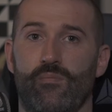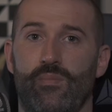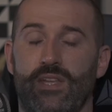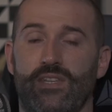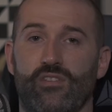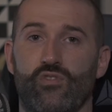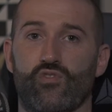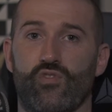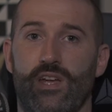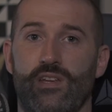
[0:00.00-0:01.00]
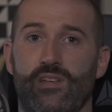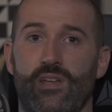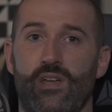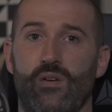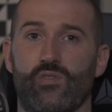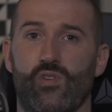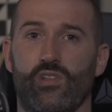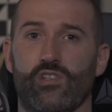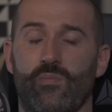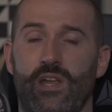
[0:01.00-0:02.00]
bending to straight, which are all
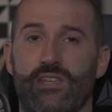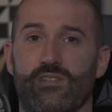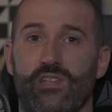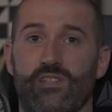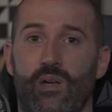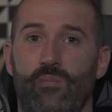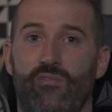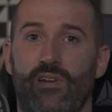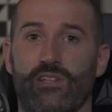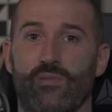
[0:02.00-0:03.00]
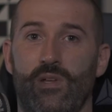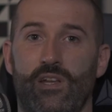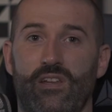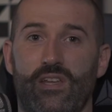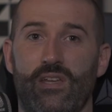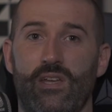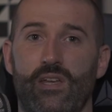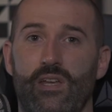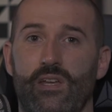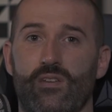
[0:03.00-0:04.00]
displays of this type of flexibility.
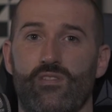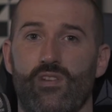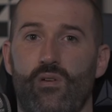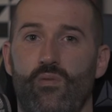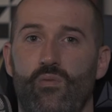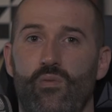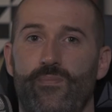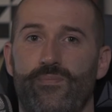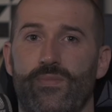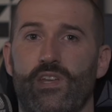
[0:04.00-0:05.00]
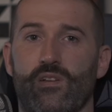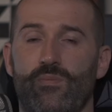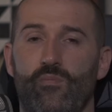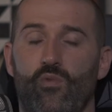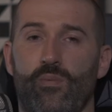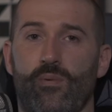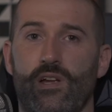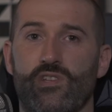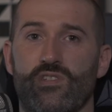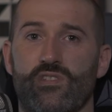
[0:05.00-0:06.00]
So there can be more
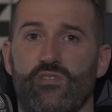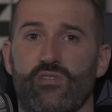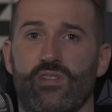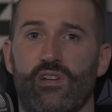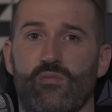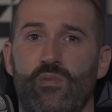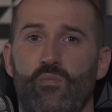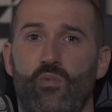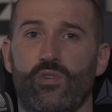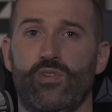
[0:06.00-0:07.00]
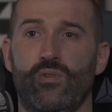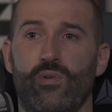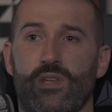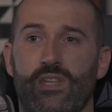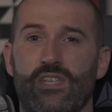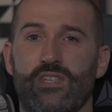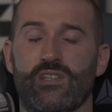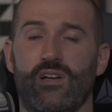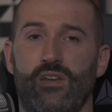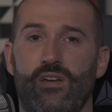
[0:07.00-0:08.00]
progressions, there can be more to it. And this is
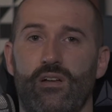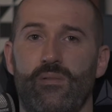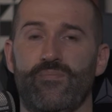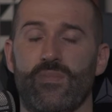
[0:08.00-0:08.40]
kind of